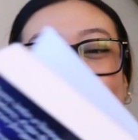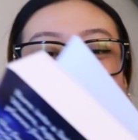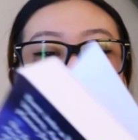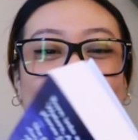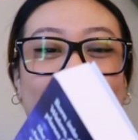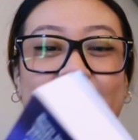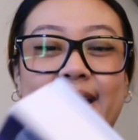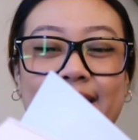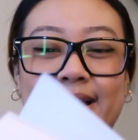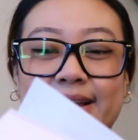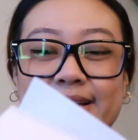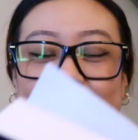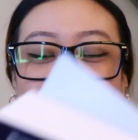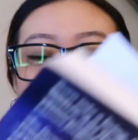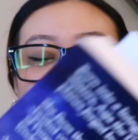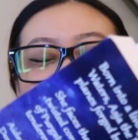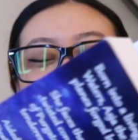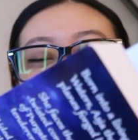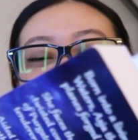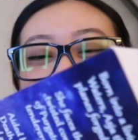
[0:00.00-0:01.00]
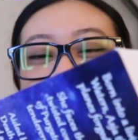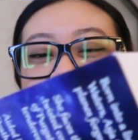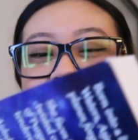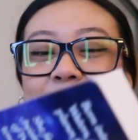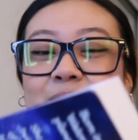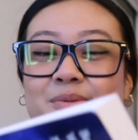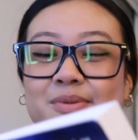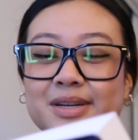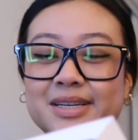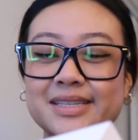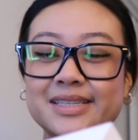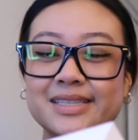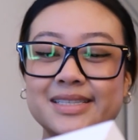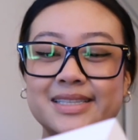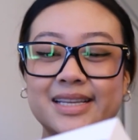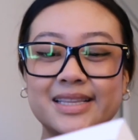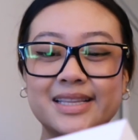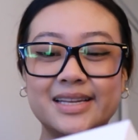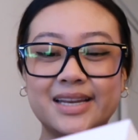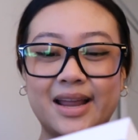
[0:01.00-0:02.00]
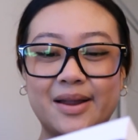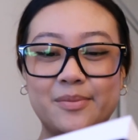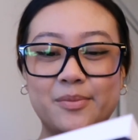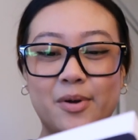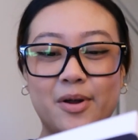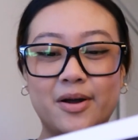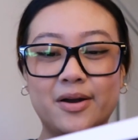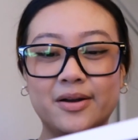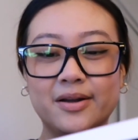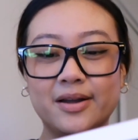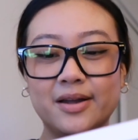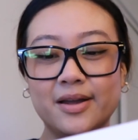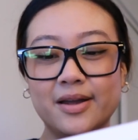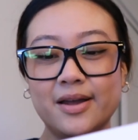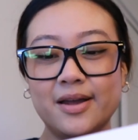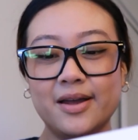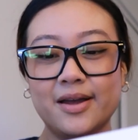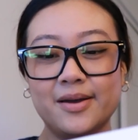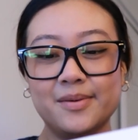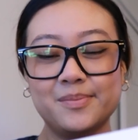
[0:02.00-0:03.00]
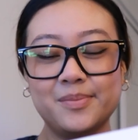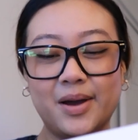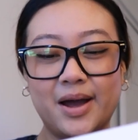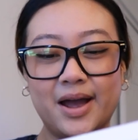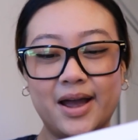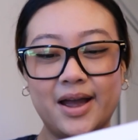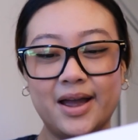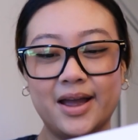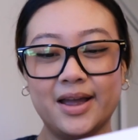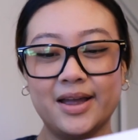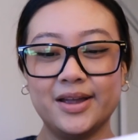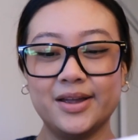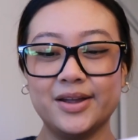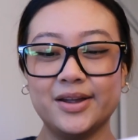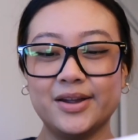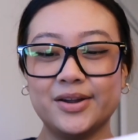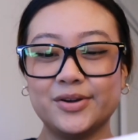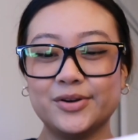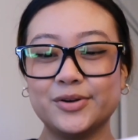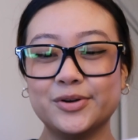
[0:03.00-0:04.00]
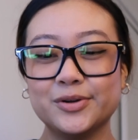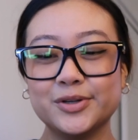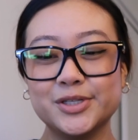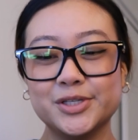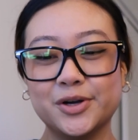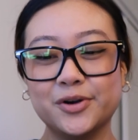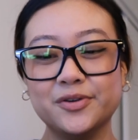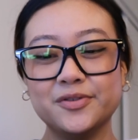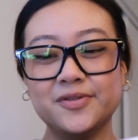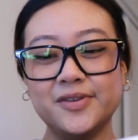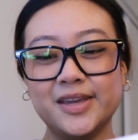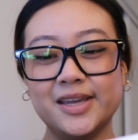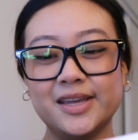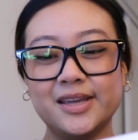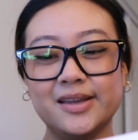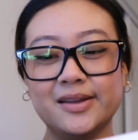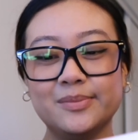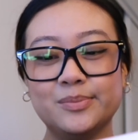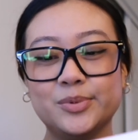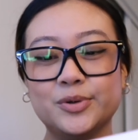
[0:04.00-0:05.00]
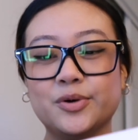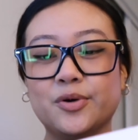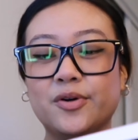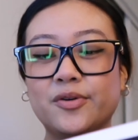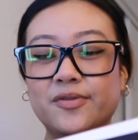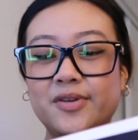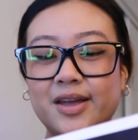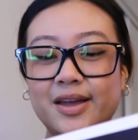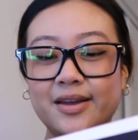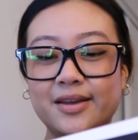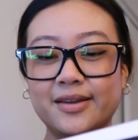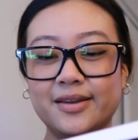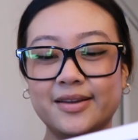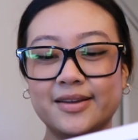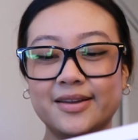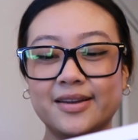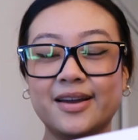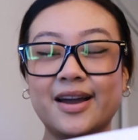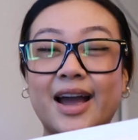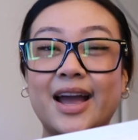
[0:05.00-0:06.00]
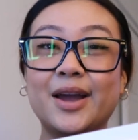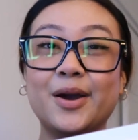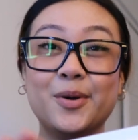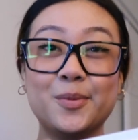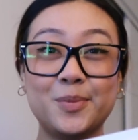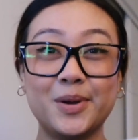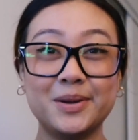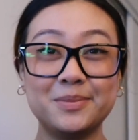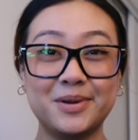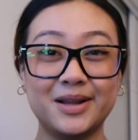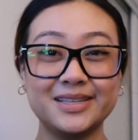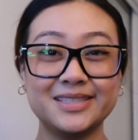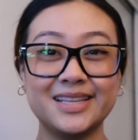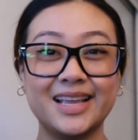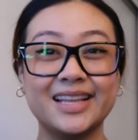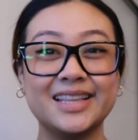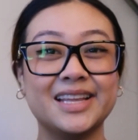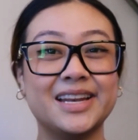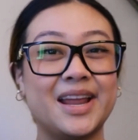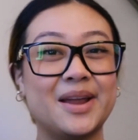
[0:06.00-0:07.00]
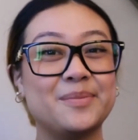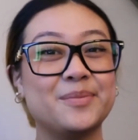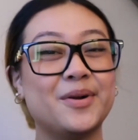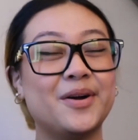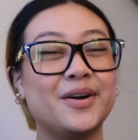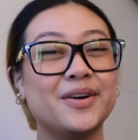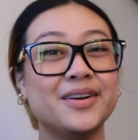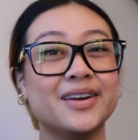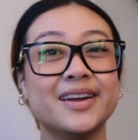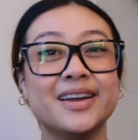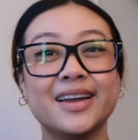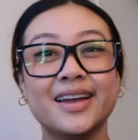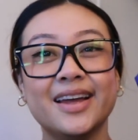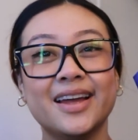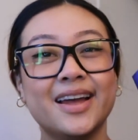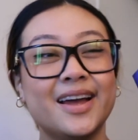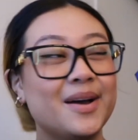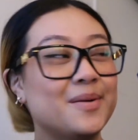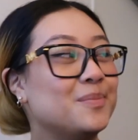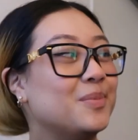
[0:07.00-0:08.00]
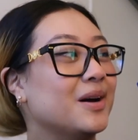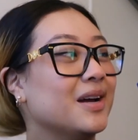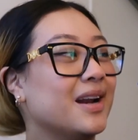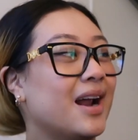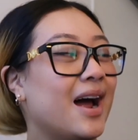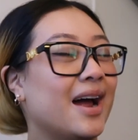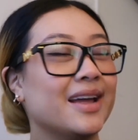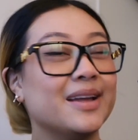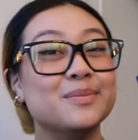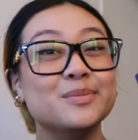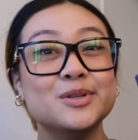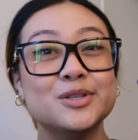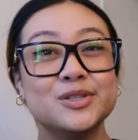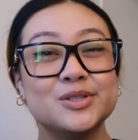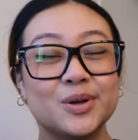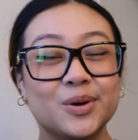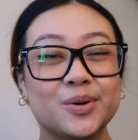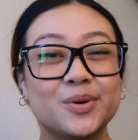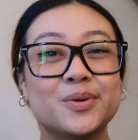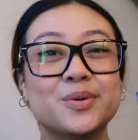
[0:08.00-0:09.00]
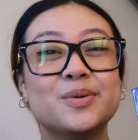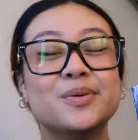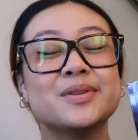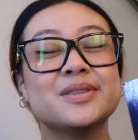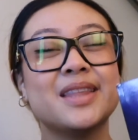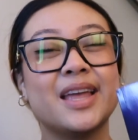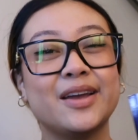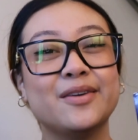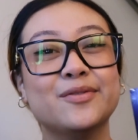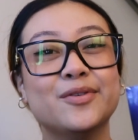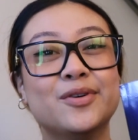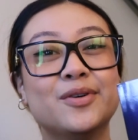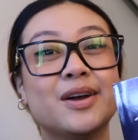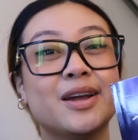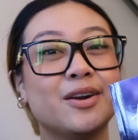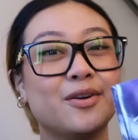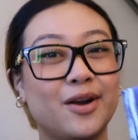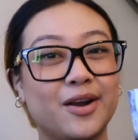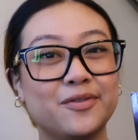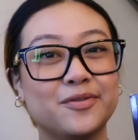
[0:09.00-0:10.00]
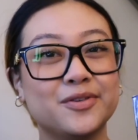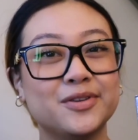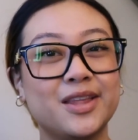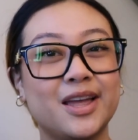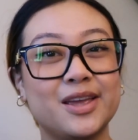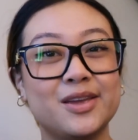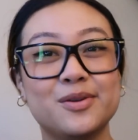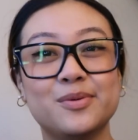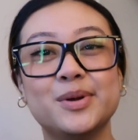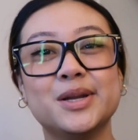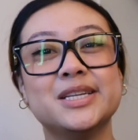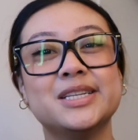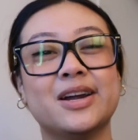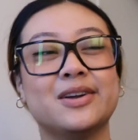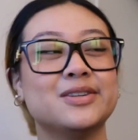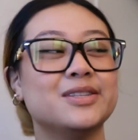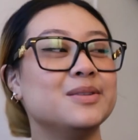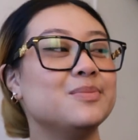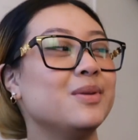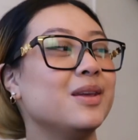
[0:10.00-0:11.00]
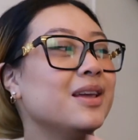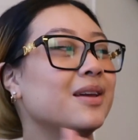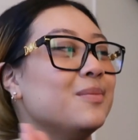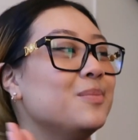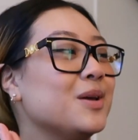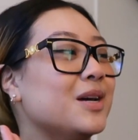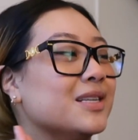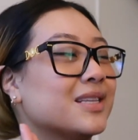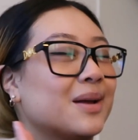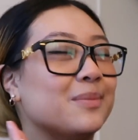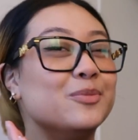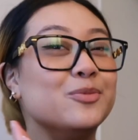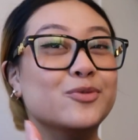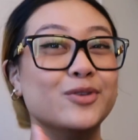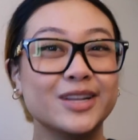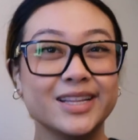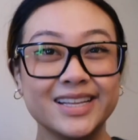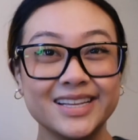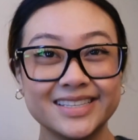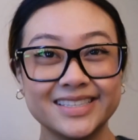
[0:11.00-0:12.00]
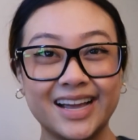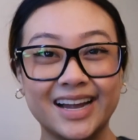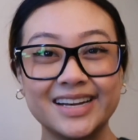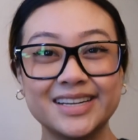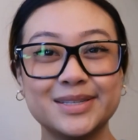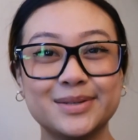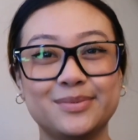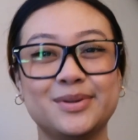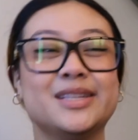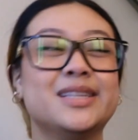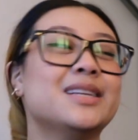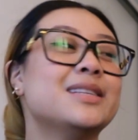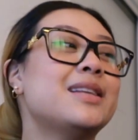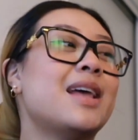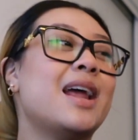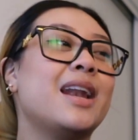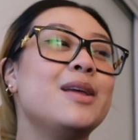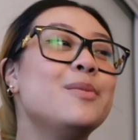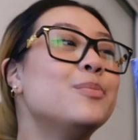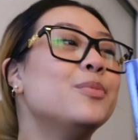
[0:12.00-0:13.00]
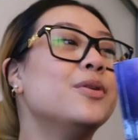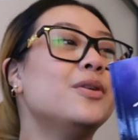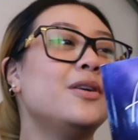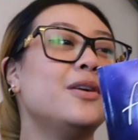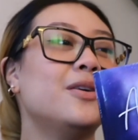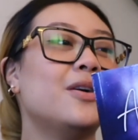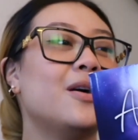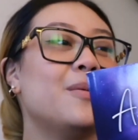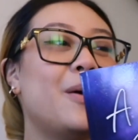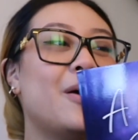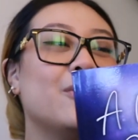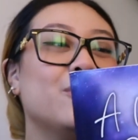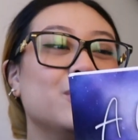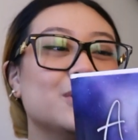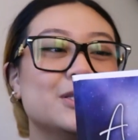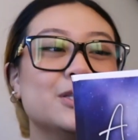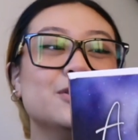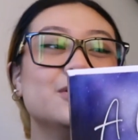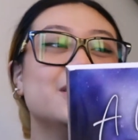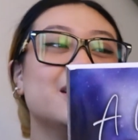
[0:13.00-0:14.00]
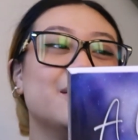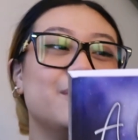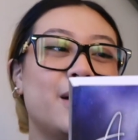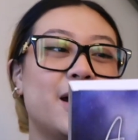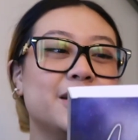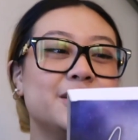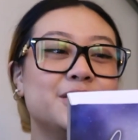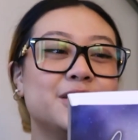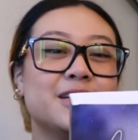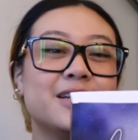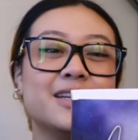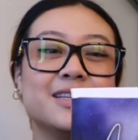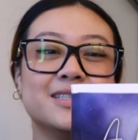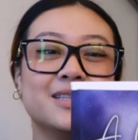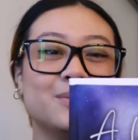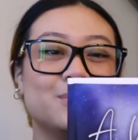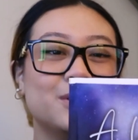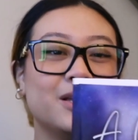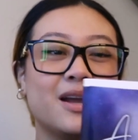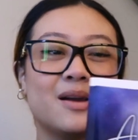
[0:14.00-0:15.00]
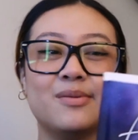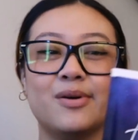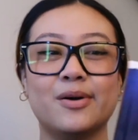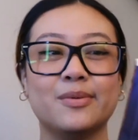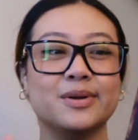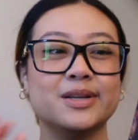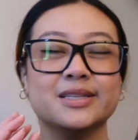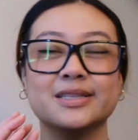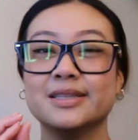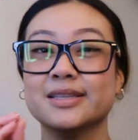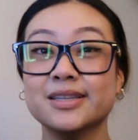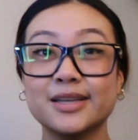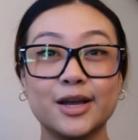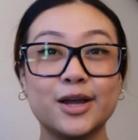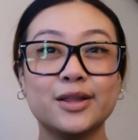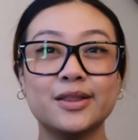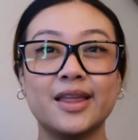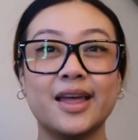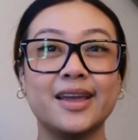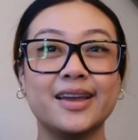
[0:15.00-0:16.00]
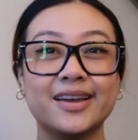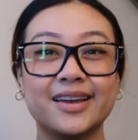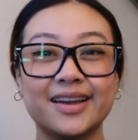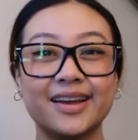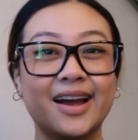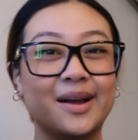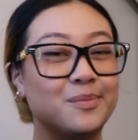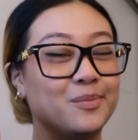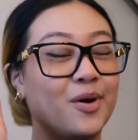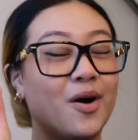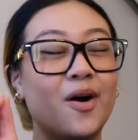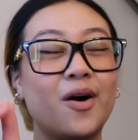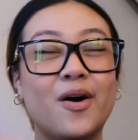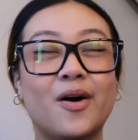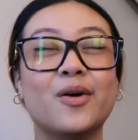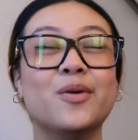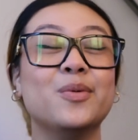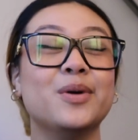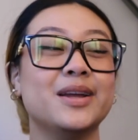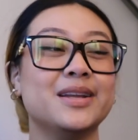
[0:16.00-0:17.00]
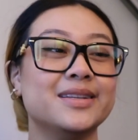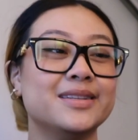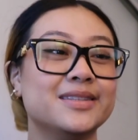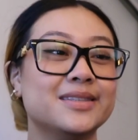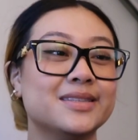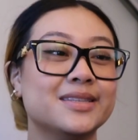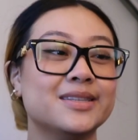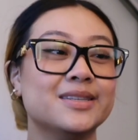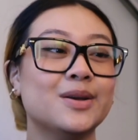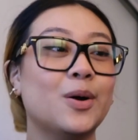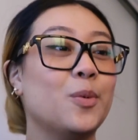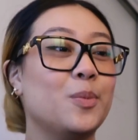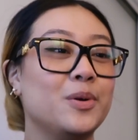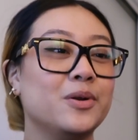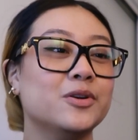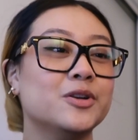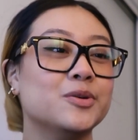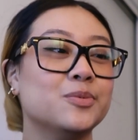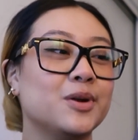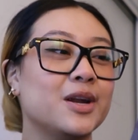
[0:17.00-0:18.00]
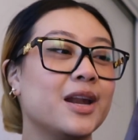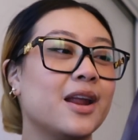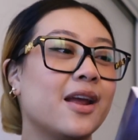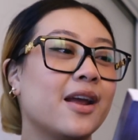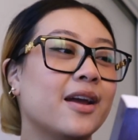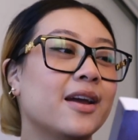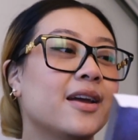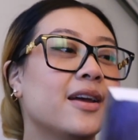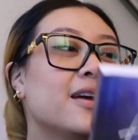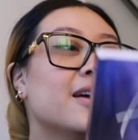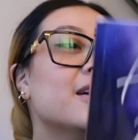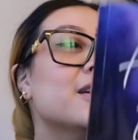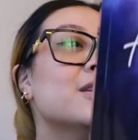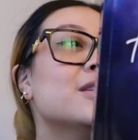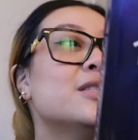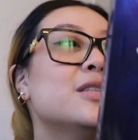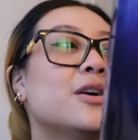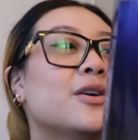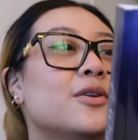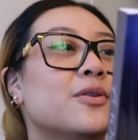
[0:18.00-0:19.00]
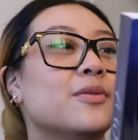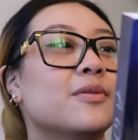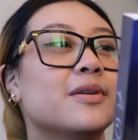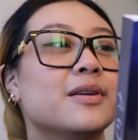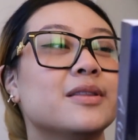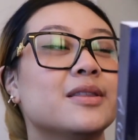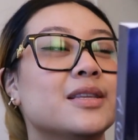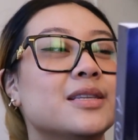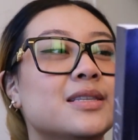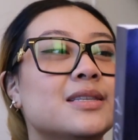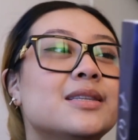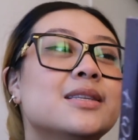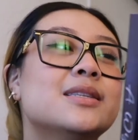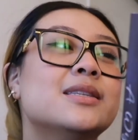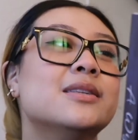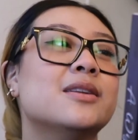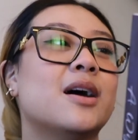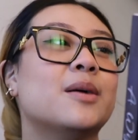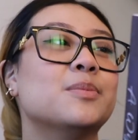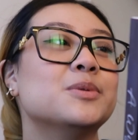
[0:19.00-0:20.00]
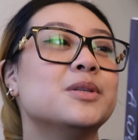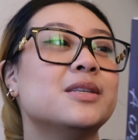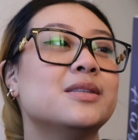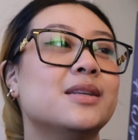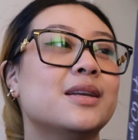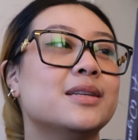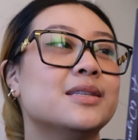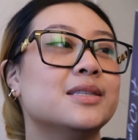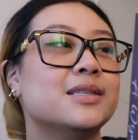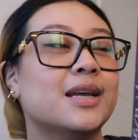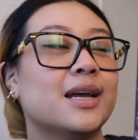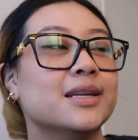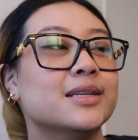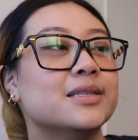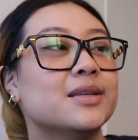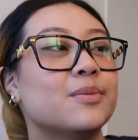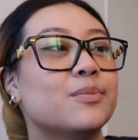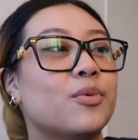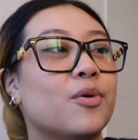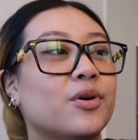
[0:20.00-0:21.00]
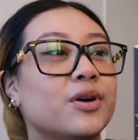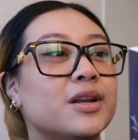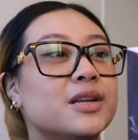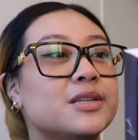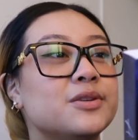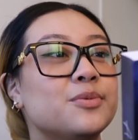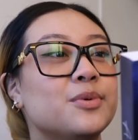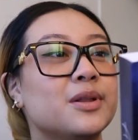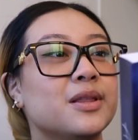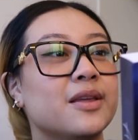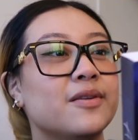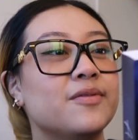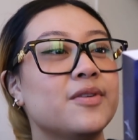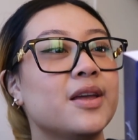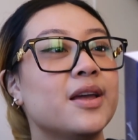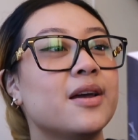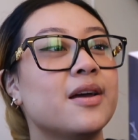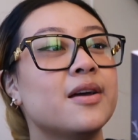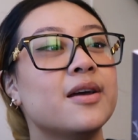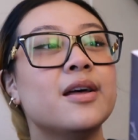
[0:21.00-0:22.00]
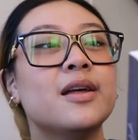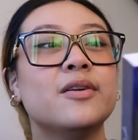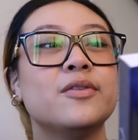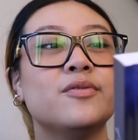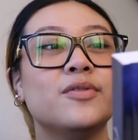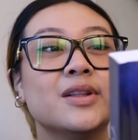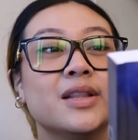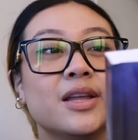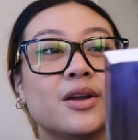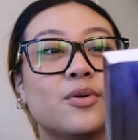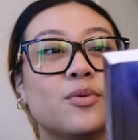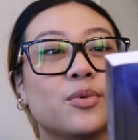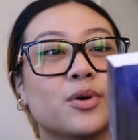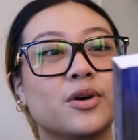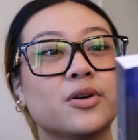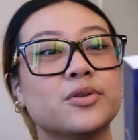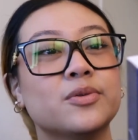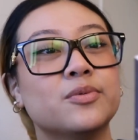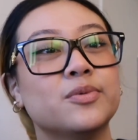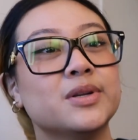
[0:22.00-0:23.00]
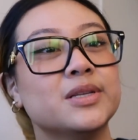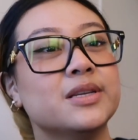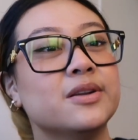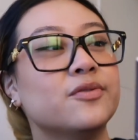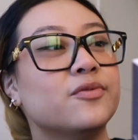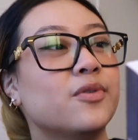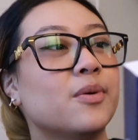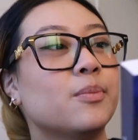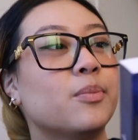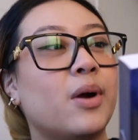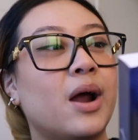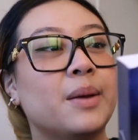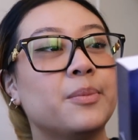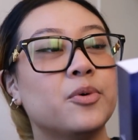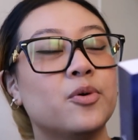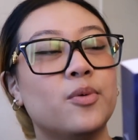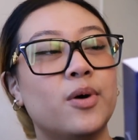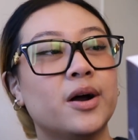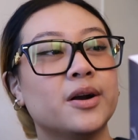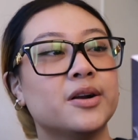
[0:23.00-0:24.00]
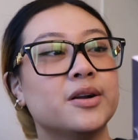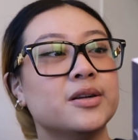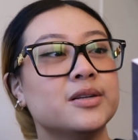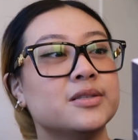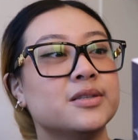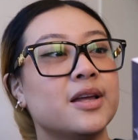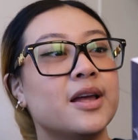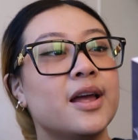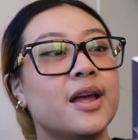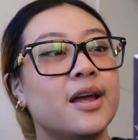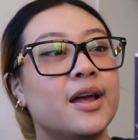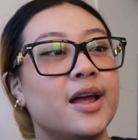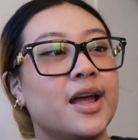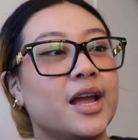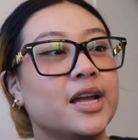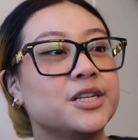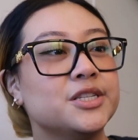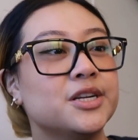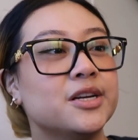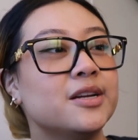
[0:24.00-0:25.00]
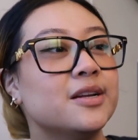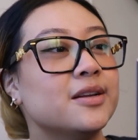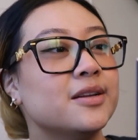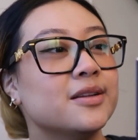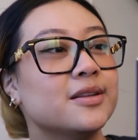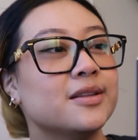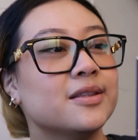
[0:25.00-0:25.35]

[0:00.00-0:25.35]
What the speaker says: and I don't want to say the name wrong, by Herjovi Bukovic. I hope I'm not saying the name wrong, but I am so thankful and grateful that you reached out to me, because I'm really excited to read this. Any book about wizards and magic is something I'm always like, I'm always open to reading. So this is a synopsis. It says, born into a living, feeling world risen from primal waters, Asia,